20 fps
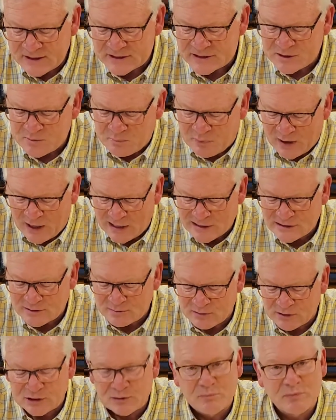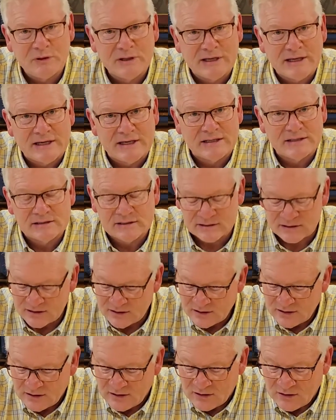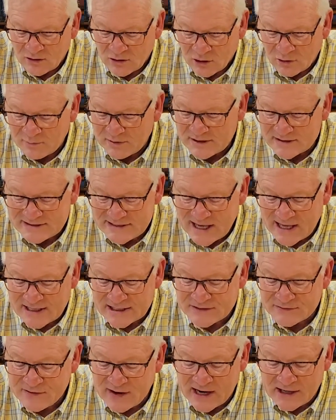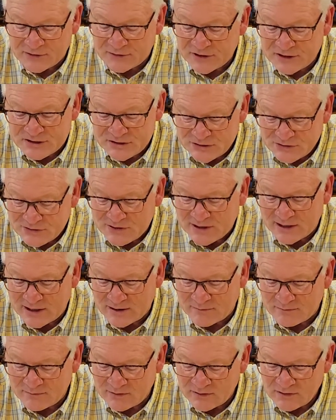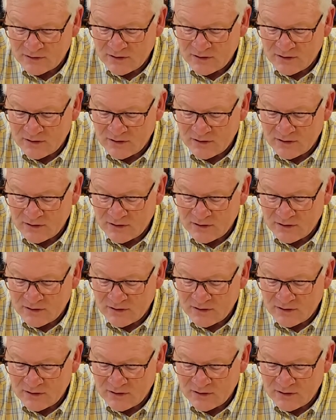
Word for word: is impossible to please or be satisfactory to him.